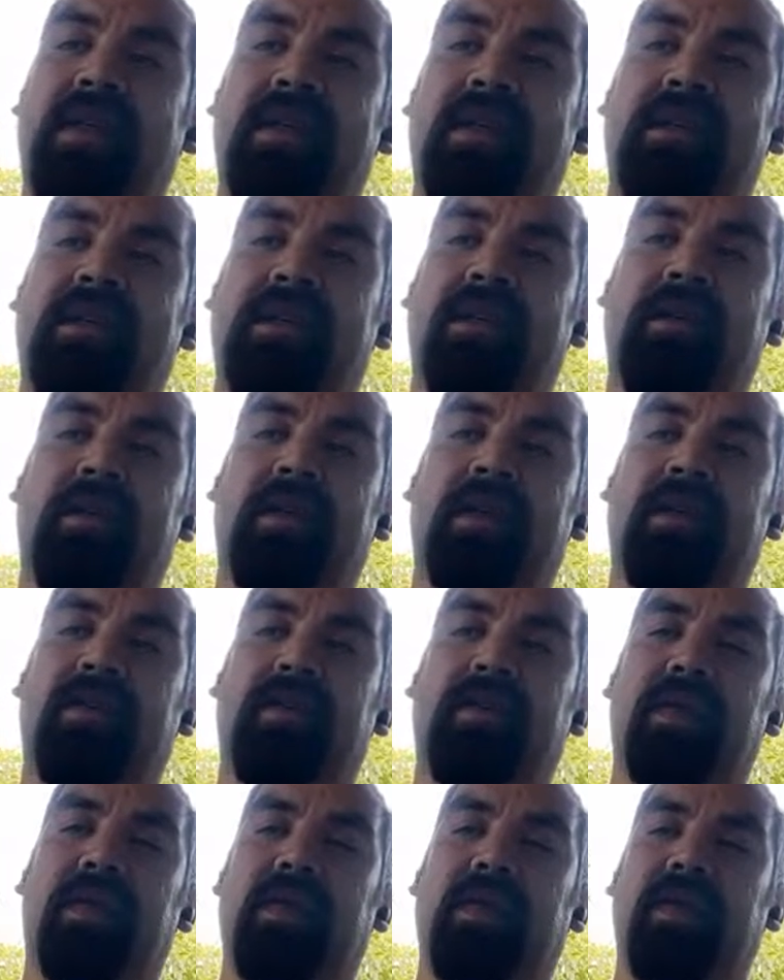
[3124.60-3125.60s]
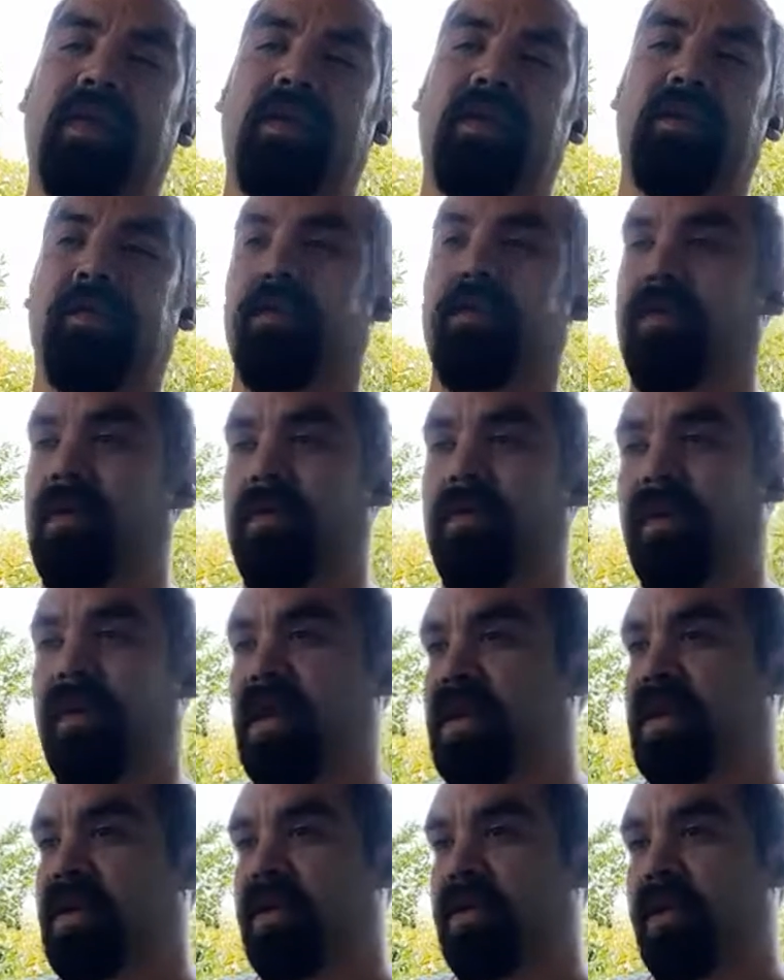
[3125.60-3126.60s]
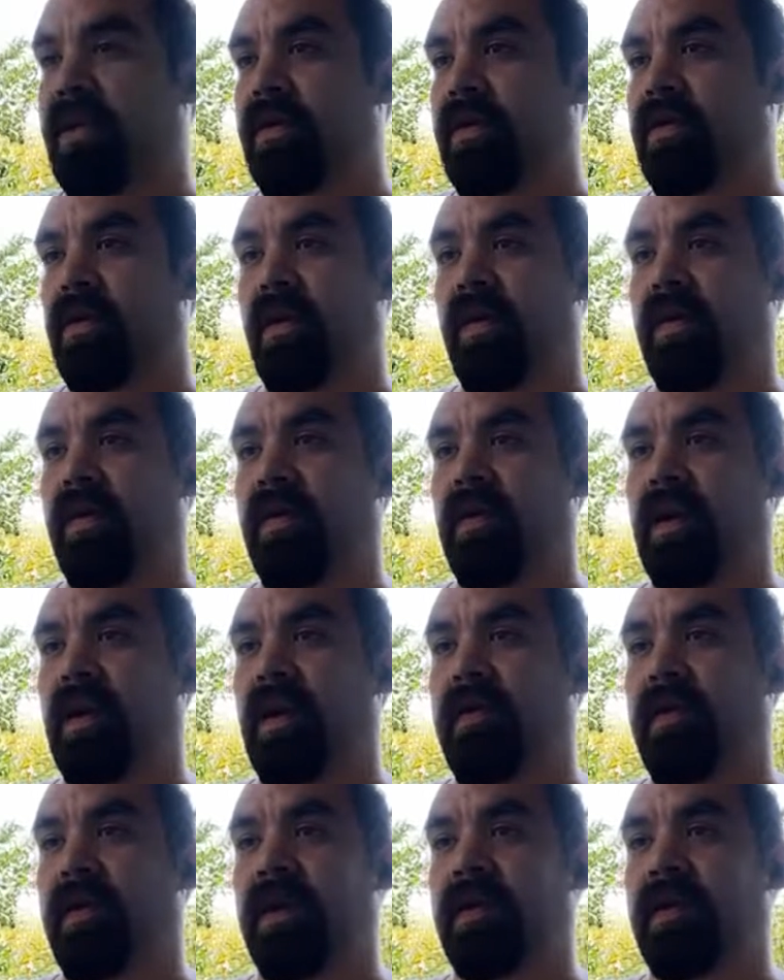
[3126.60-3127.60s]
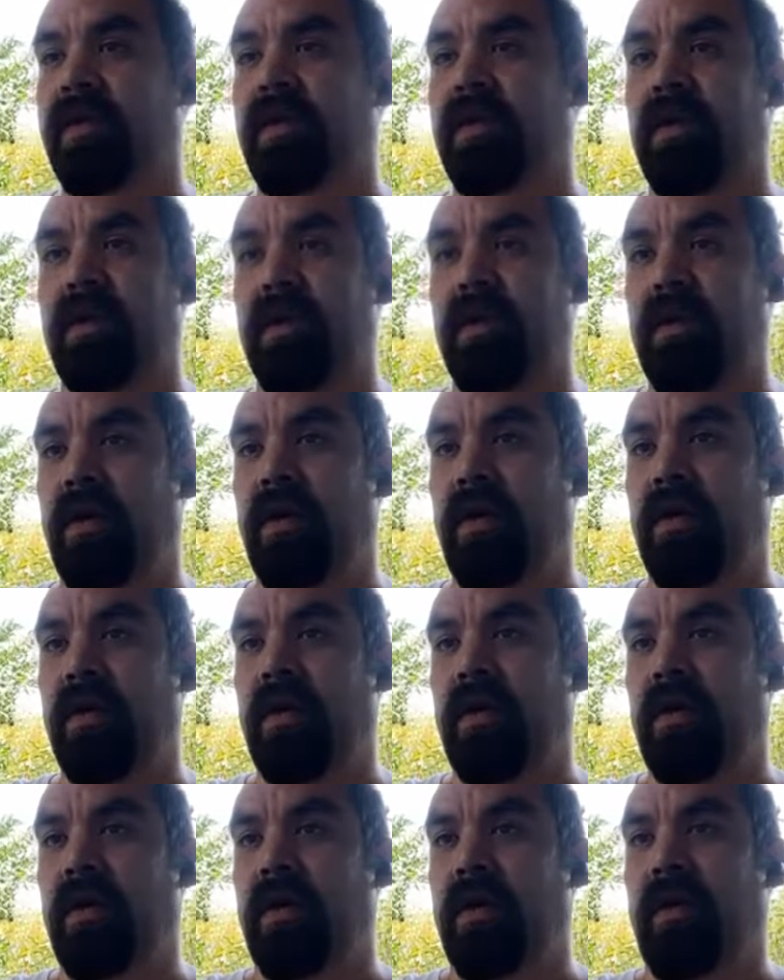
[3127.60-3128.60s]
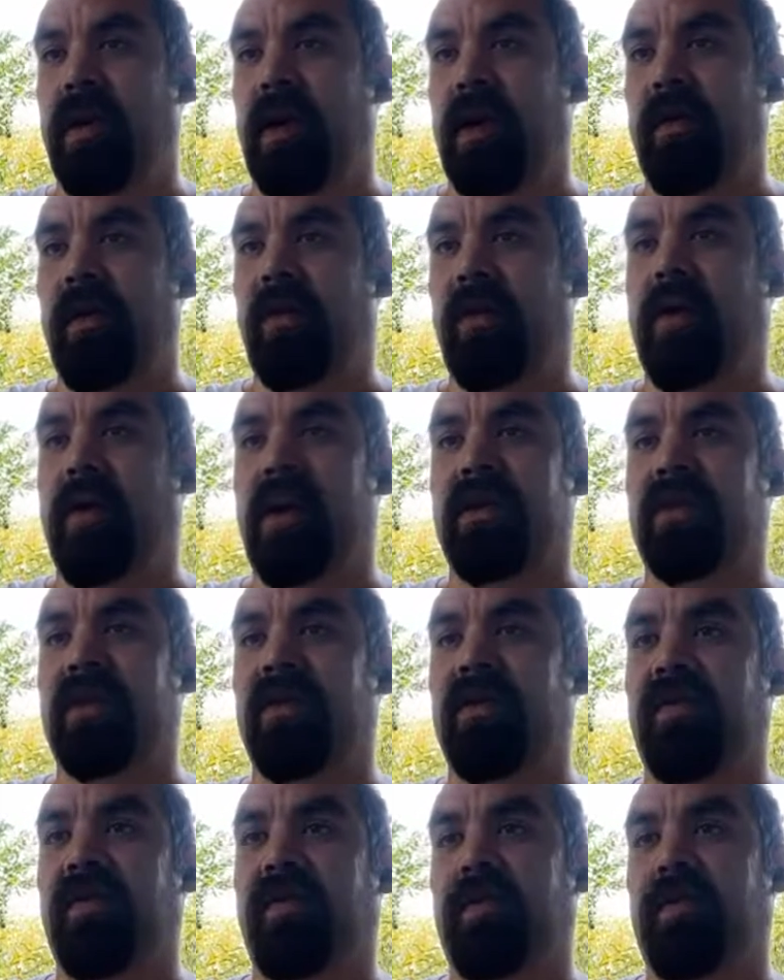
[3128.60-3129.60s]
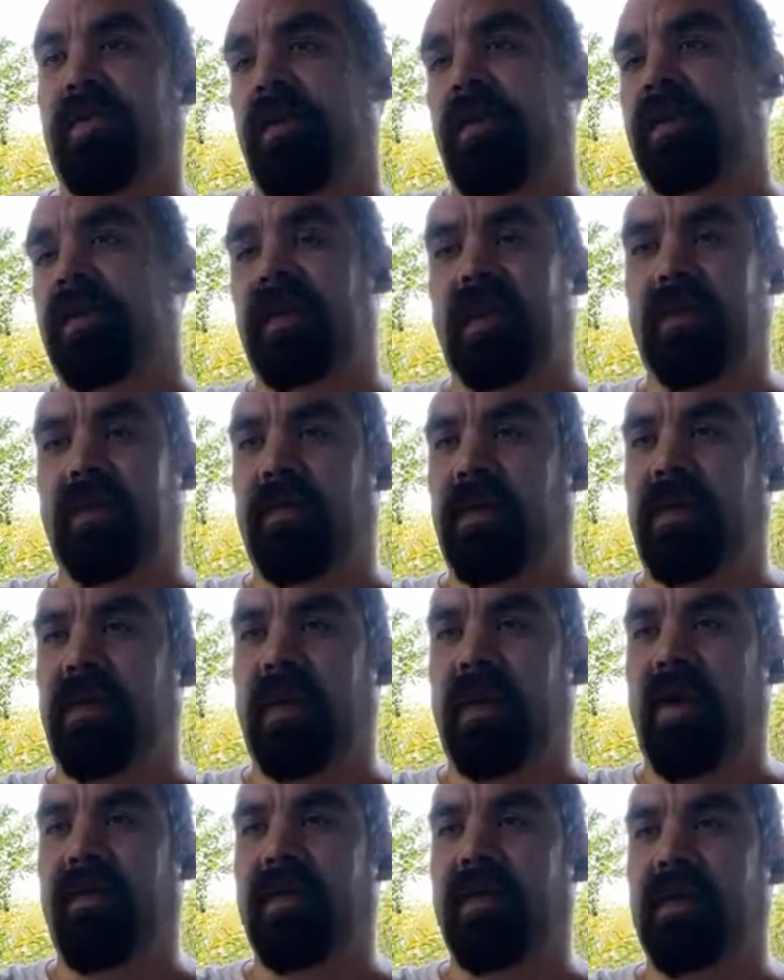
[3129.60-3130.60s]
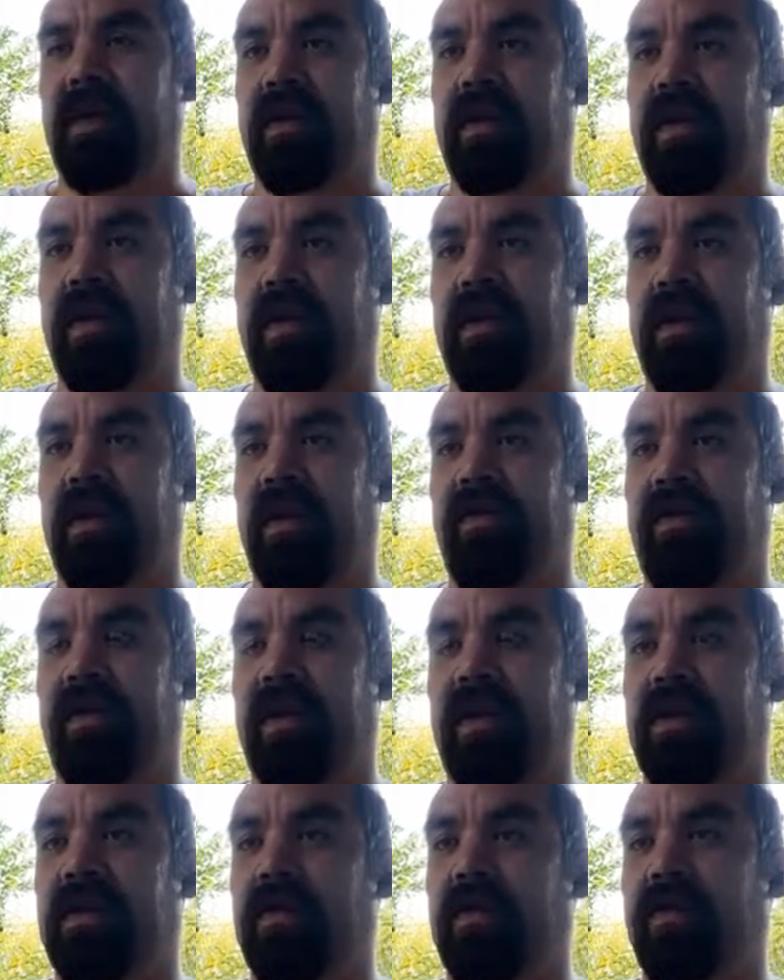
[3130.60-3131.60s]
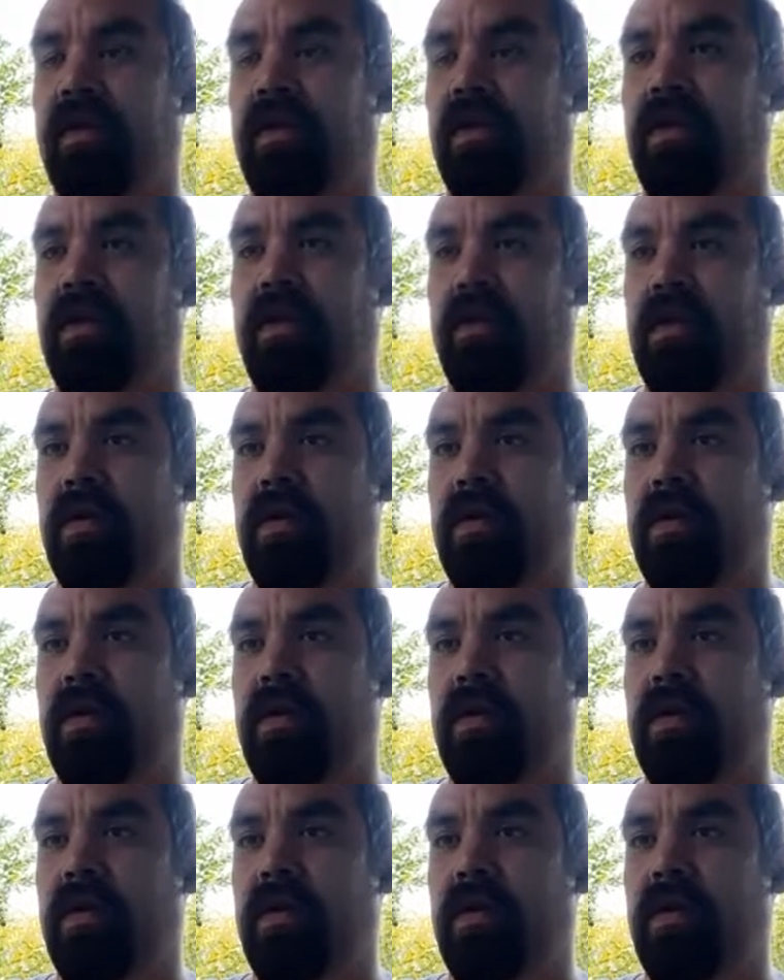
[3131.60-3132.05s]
East still doesn't really impress me all that much. I mean, Washington football team, obviously a great defense, but